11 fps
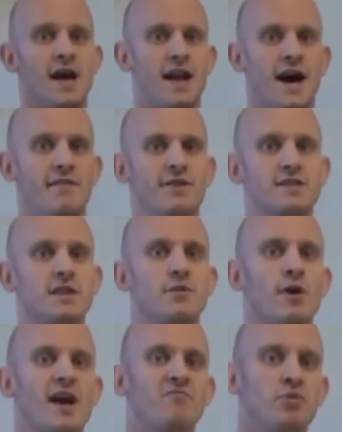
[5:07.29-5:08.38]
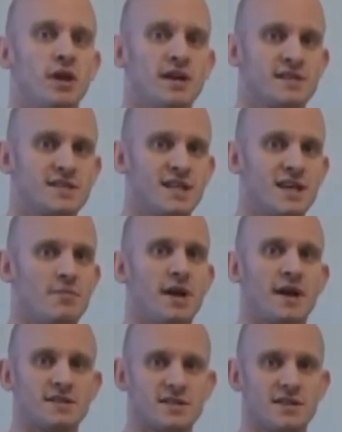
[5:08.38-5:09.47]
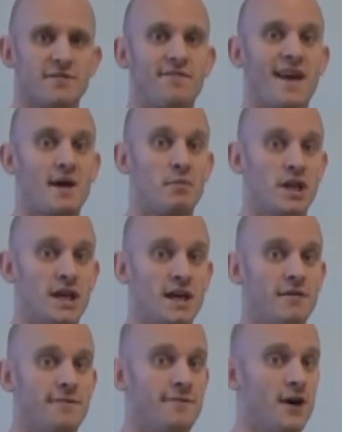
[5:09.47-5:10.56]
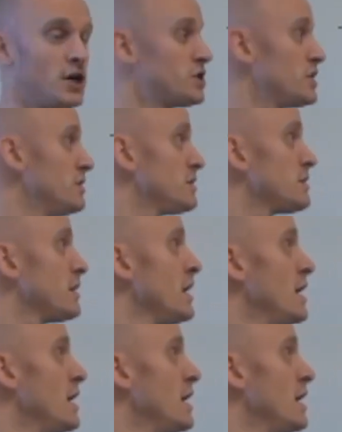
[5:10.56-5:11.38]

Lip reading: and obviously we have plus c because it's a family of functions.